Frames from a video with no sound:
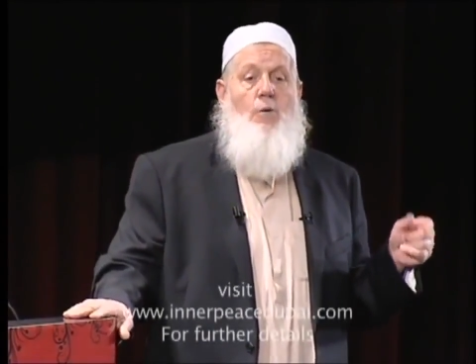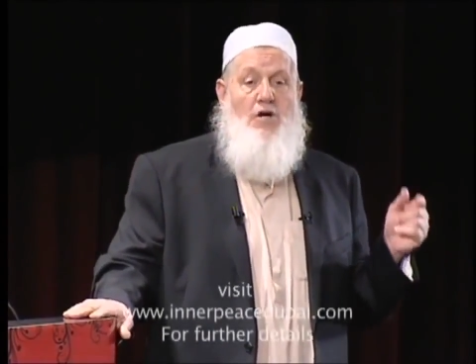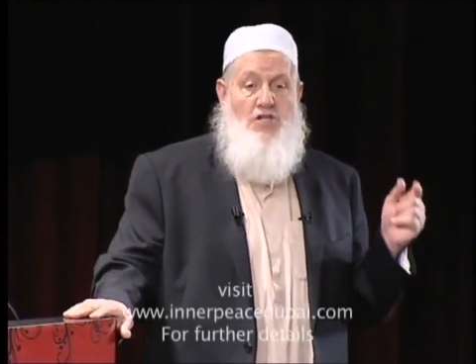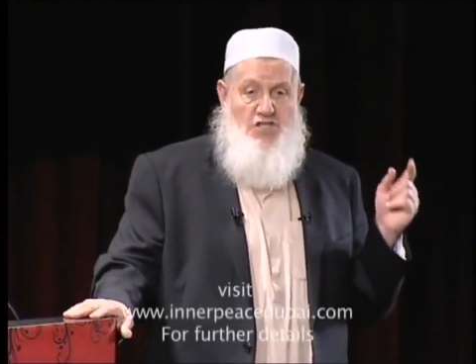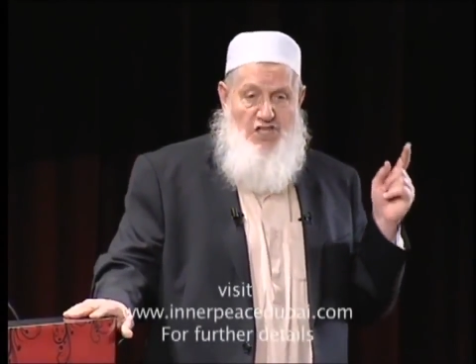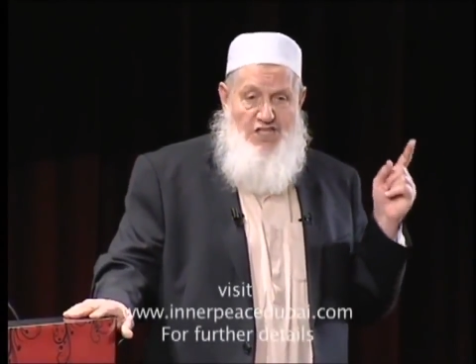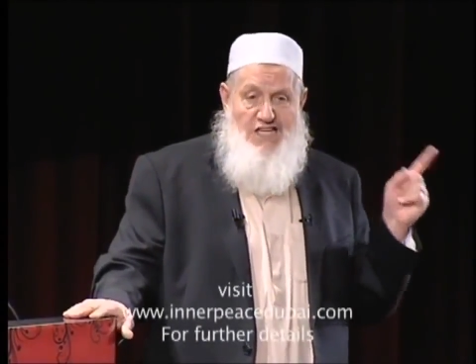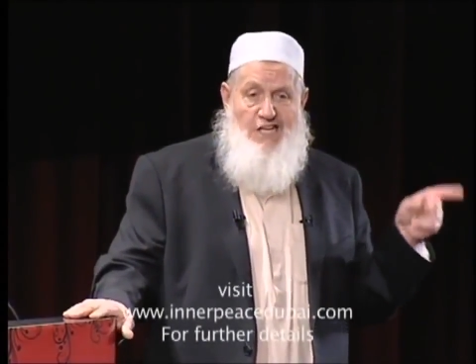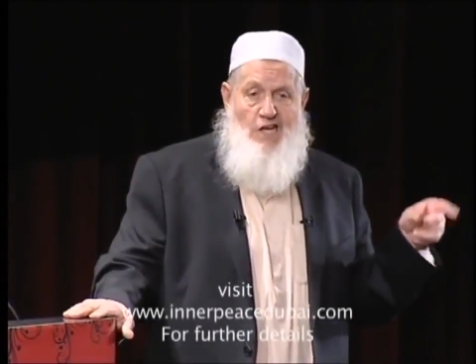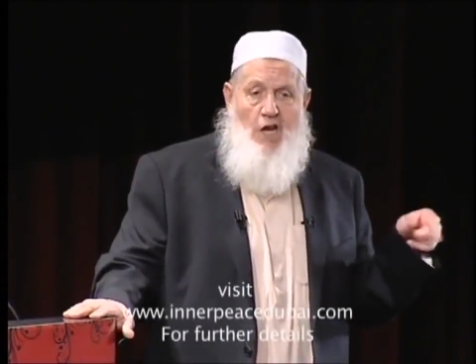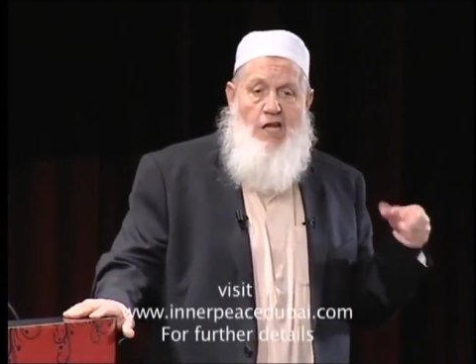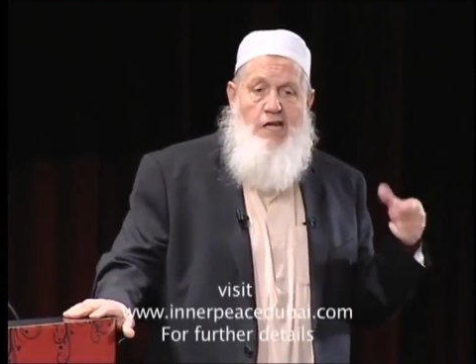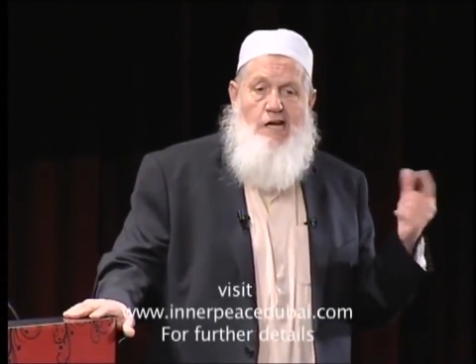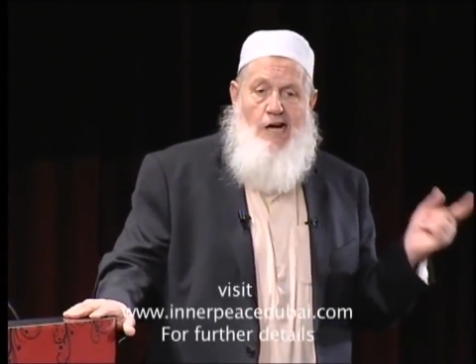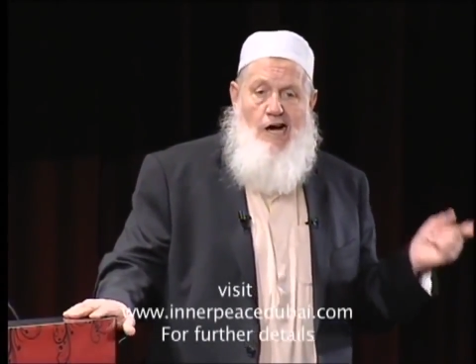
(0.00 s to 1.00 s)
shadid
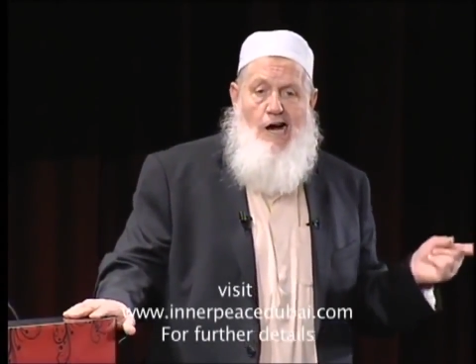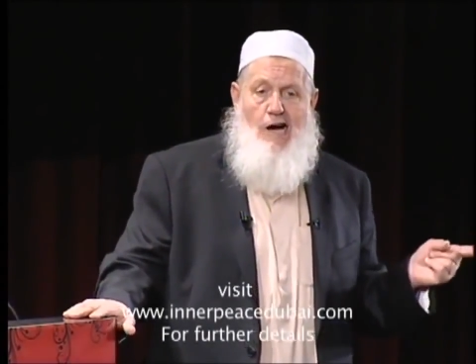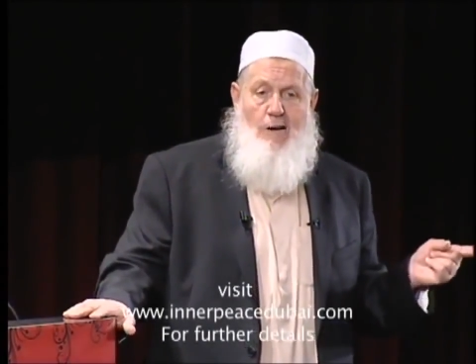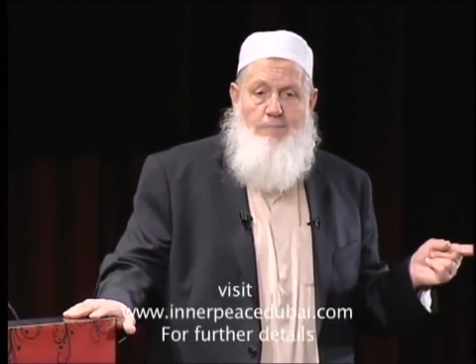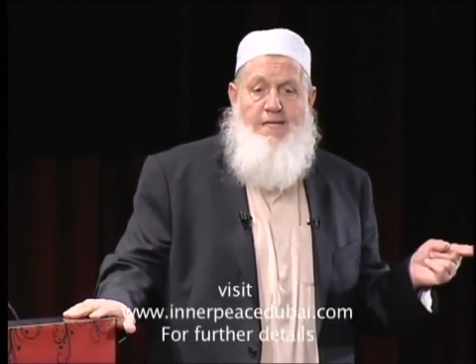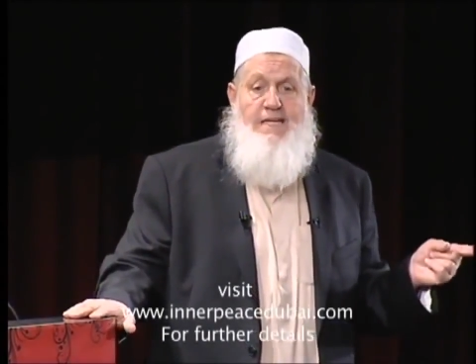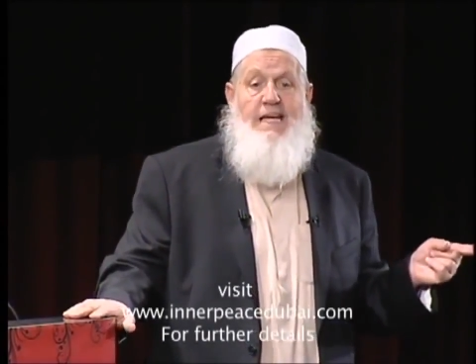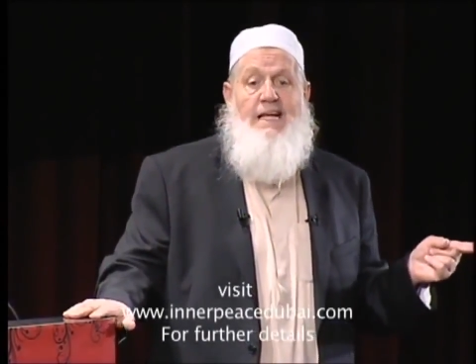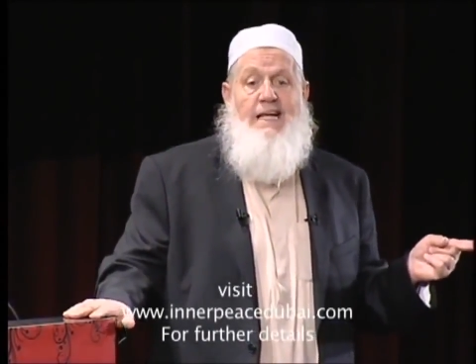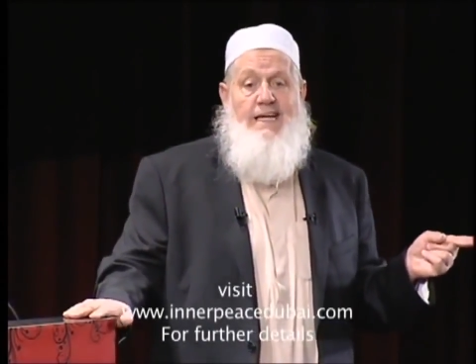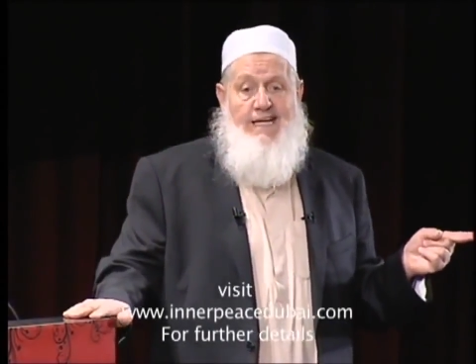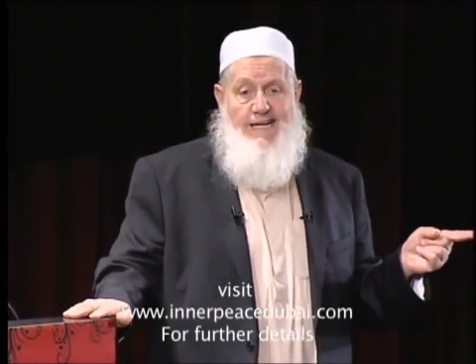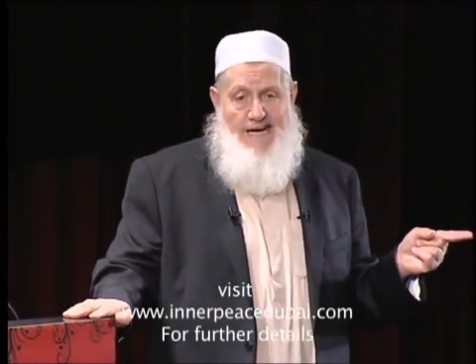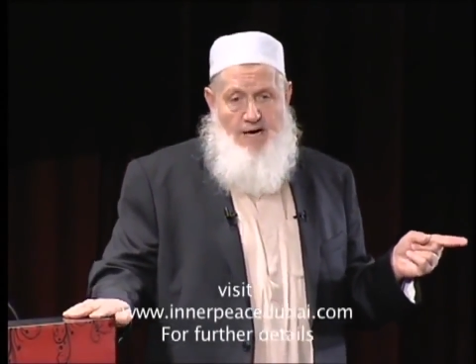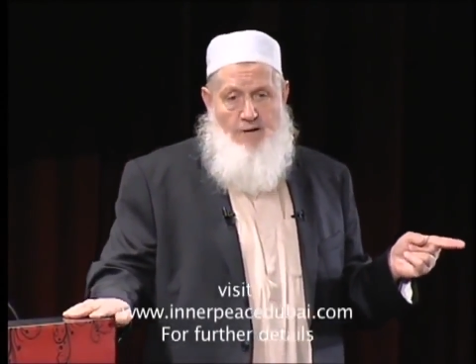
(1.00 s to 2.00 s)
al-iqab,
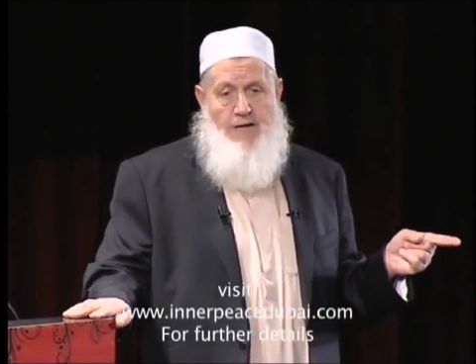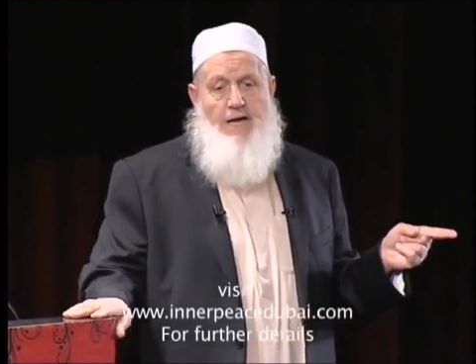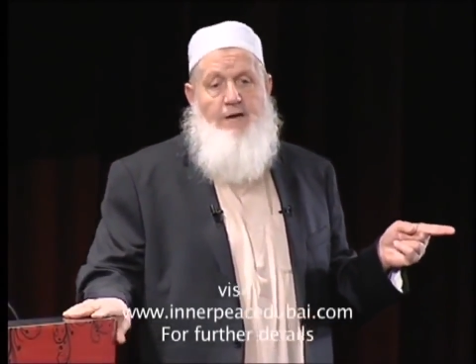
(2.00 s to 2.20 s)
dealing it out